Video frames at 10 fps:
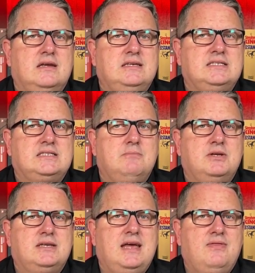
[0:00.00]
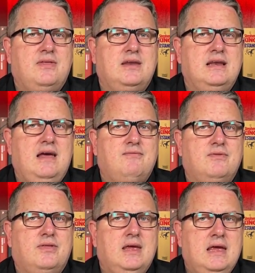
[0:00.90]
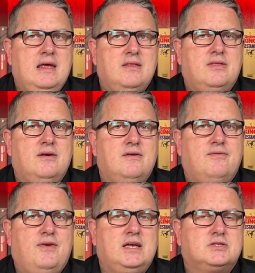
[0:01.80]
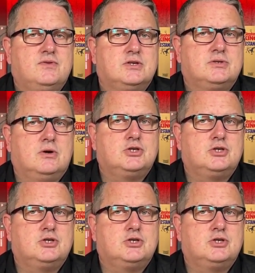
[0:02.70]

December 10th and 11th, the figures for stocks